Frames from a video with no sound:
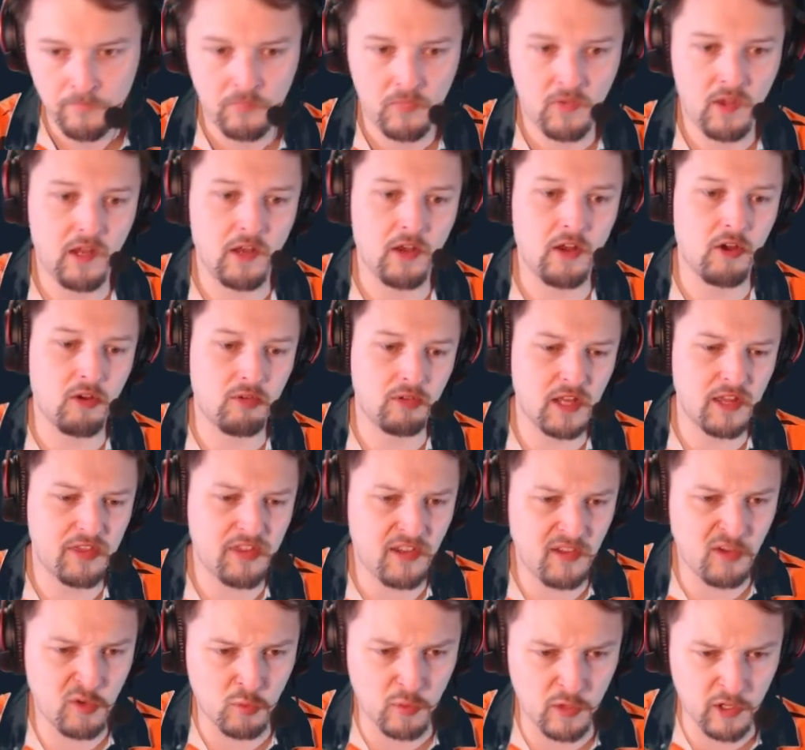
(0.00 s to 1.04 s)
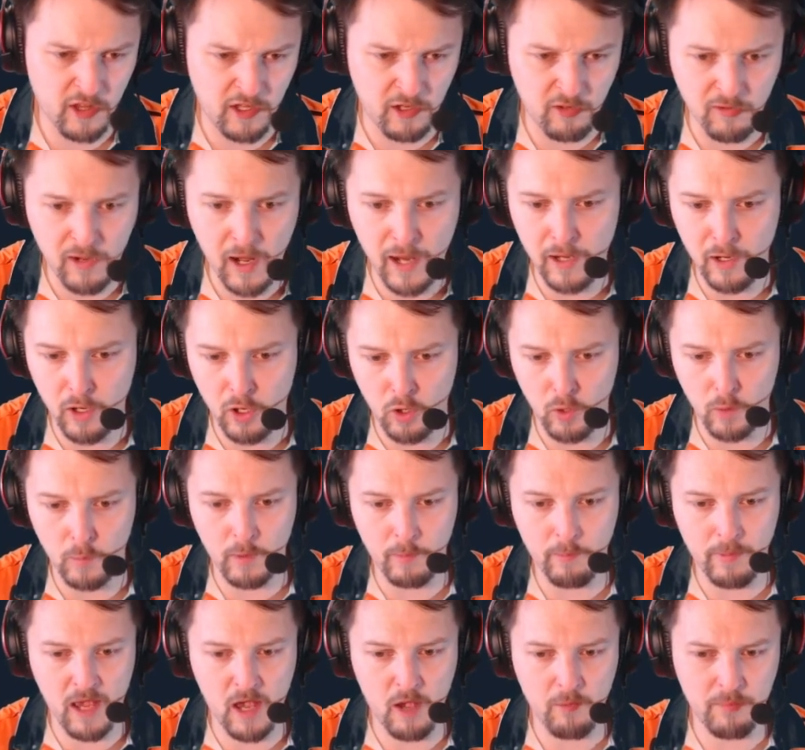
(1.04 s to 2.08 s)
Nothing to really write home
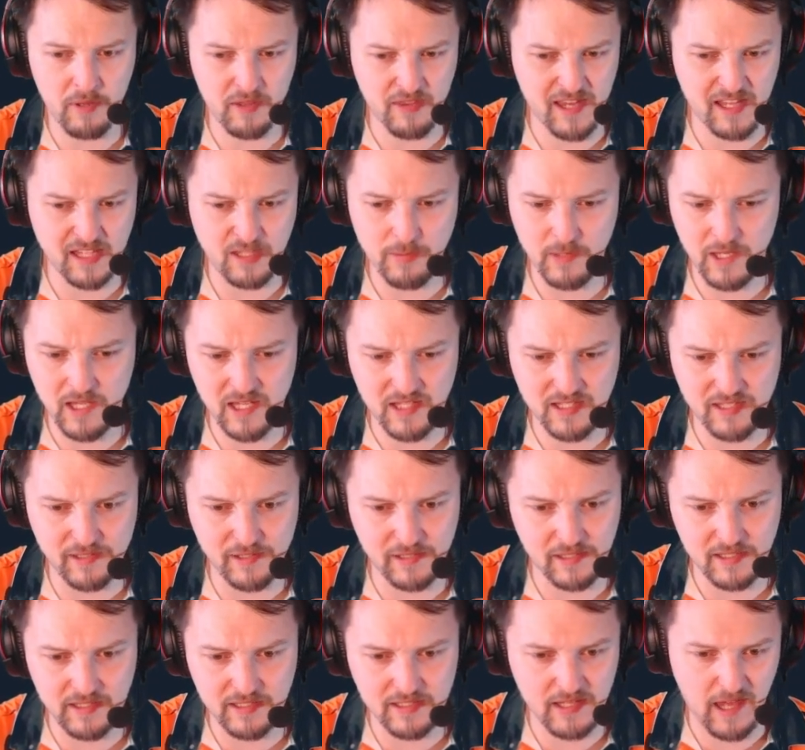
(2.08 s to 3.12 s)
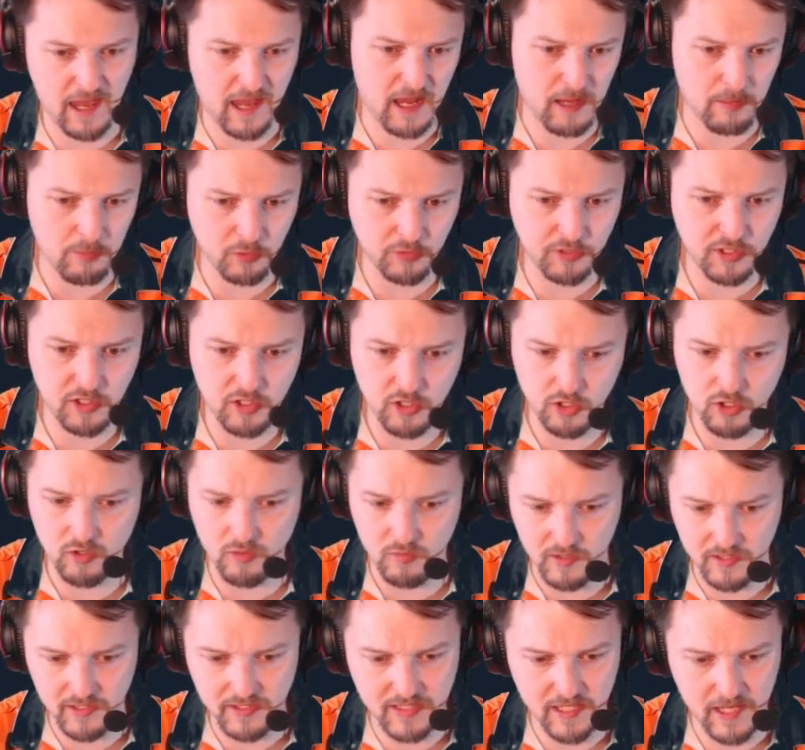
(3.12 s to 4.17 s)
about, but that's because it is able to do
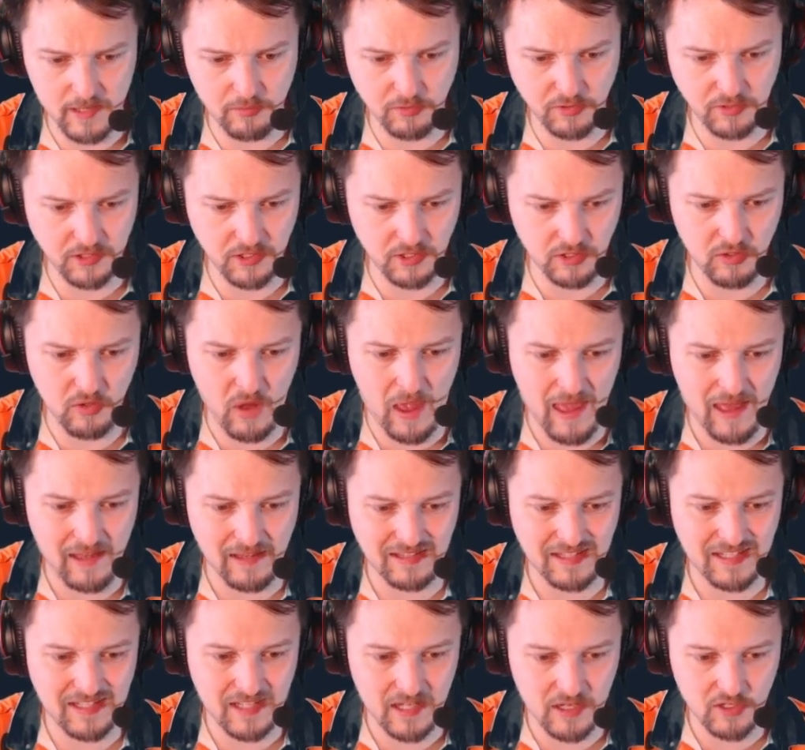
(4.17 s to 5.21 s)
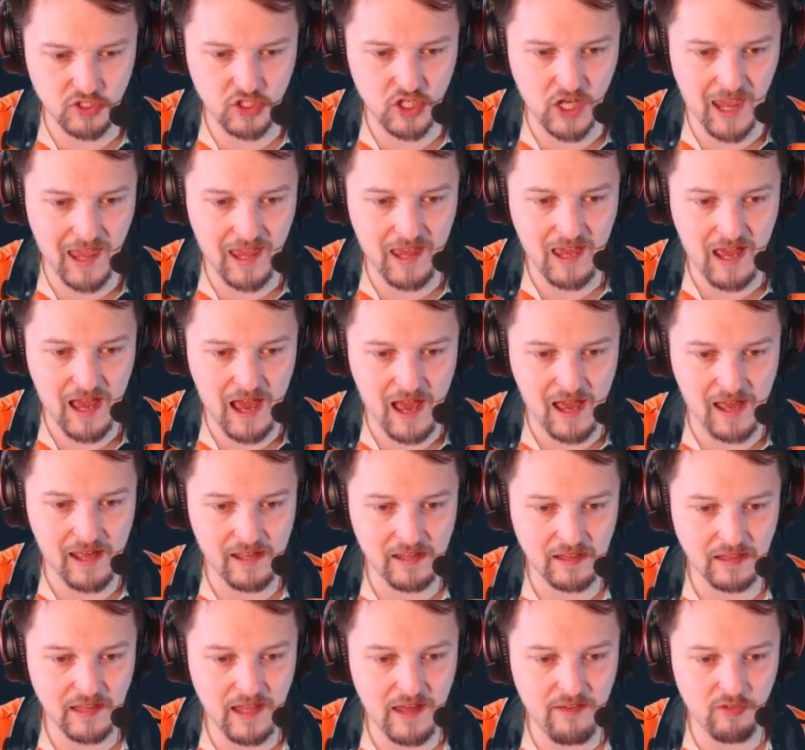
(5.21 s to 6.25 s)
what it's able to do at such a
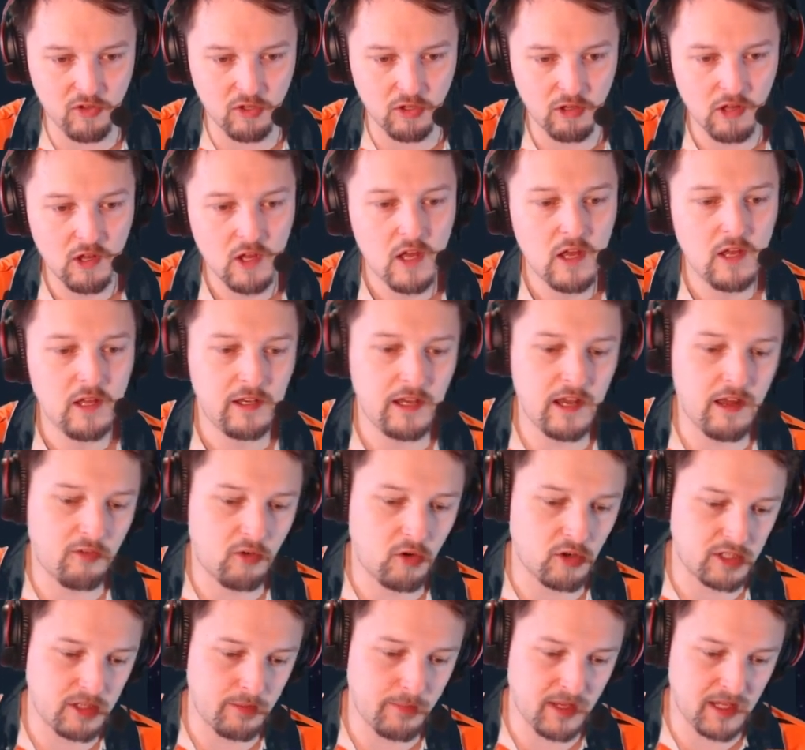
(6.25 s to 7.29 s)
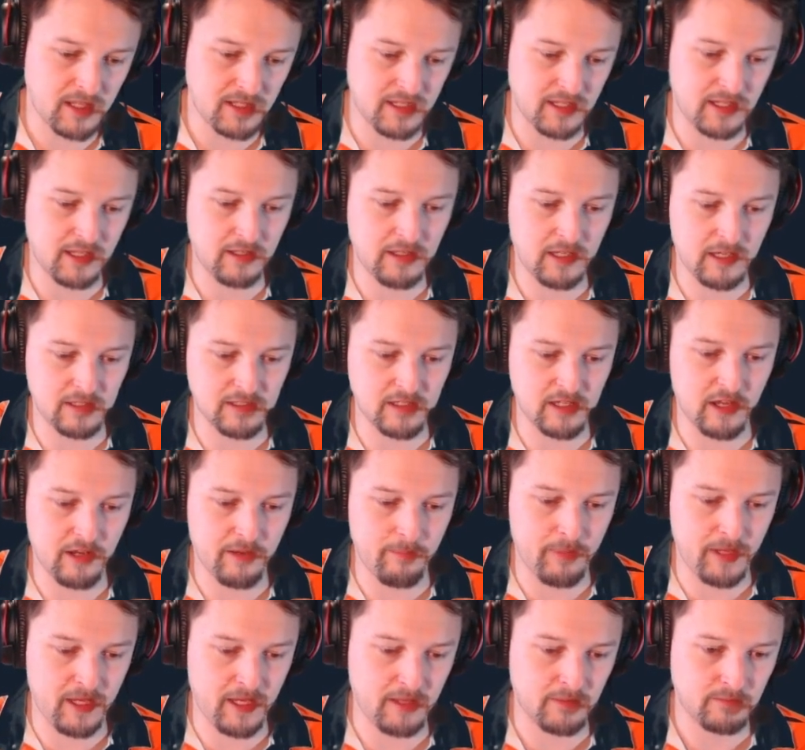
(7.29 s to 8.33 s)
high level. Now, of course, the biggest thing is going
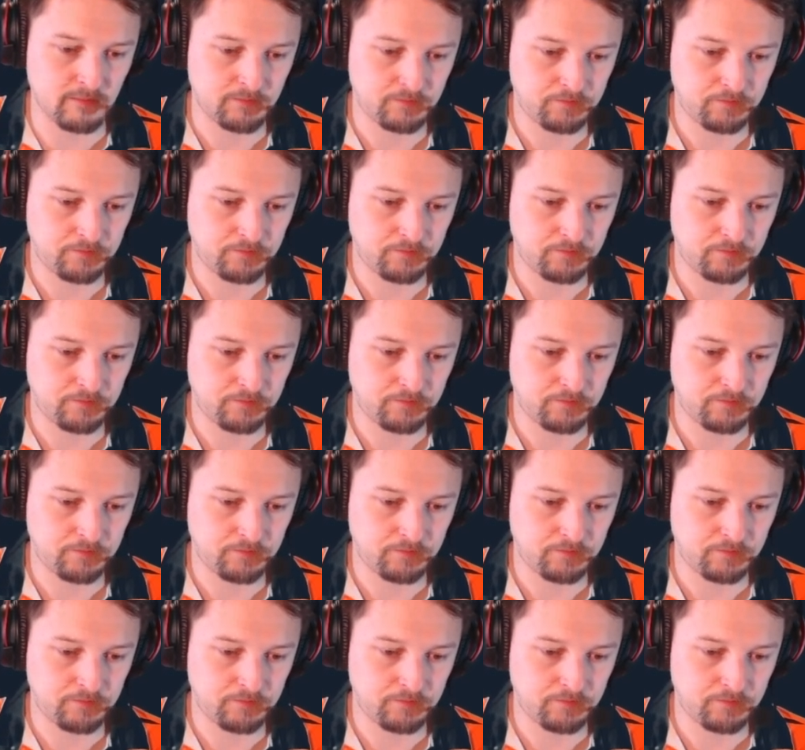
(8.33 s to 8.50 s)
to be